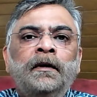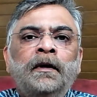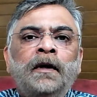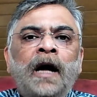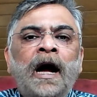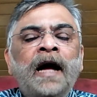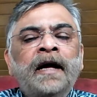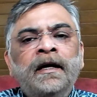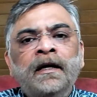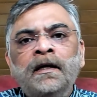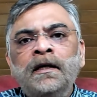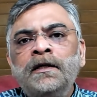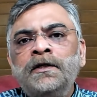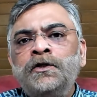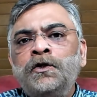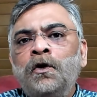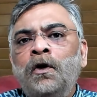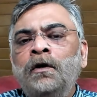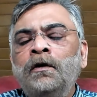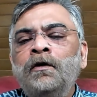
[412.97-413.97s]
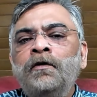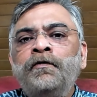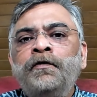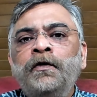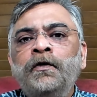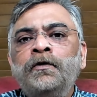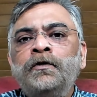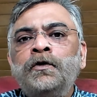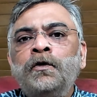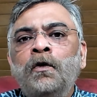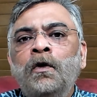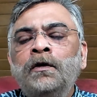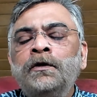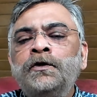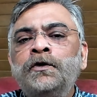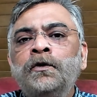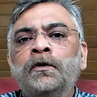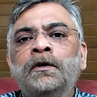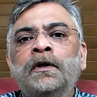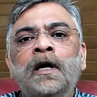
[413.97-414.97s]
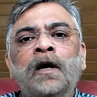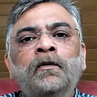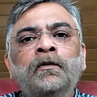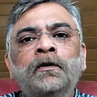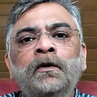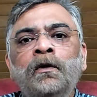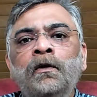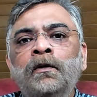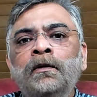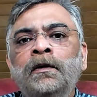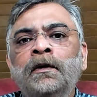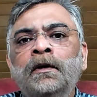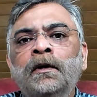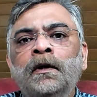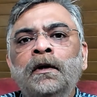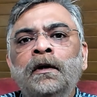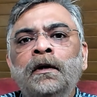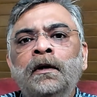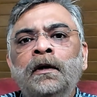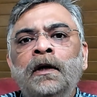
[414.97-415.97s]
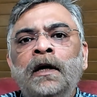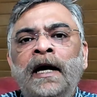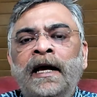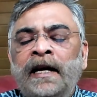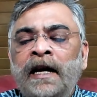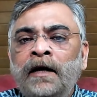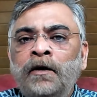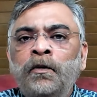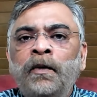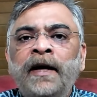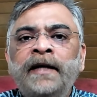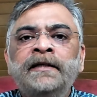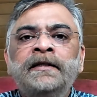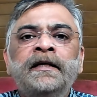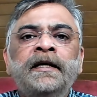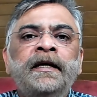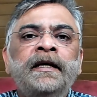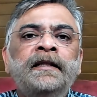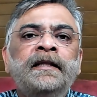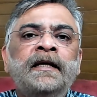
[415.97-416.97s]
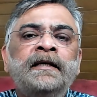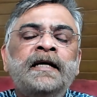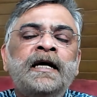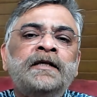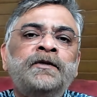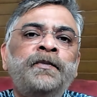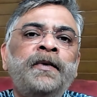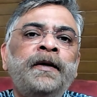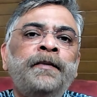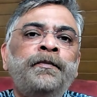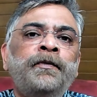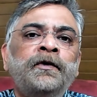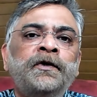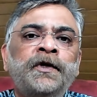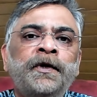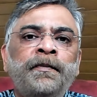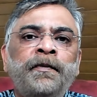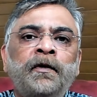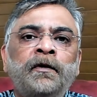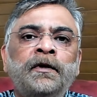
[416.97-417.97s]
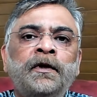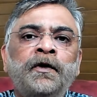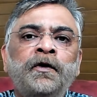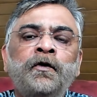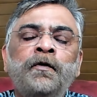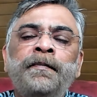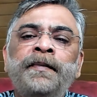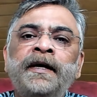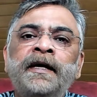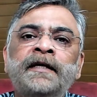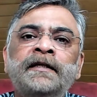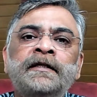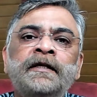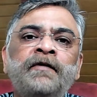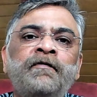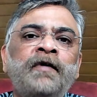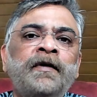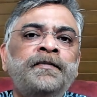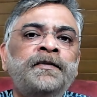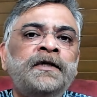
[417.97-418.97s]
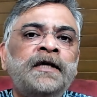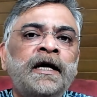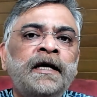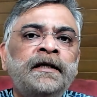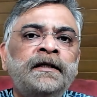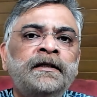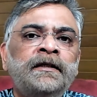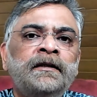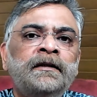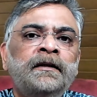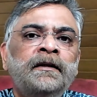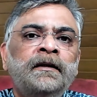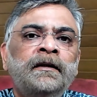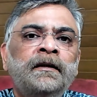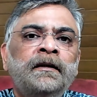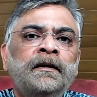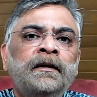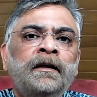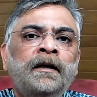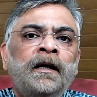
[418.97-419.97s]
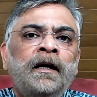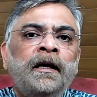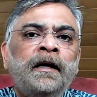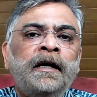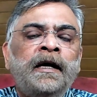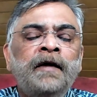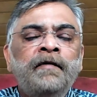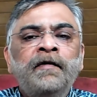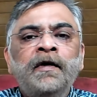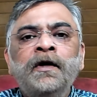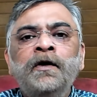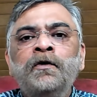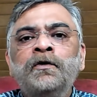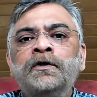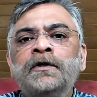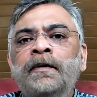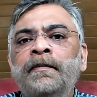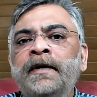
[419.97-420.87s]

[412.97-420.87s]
I urge all of you to also download an advisory that has been put up on the UPSC website, giving you some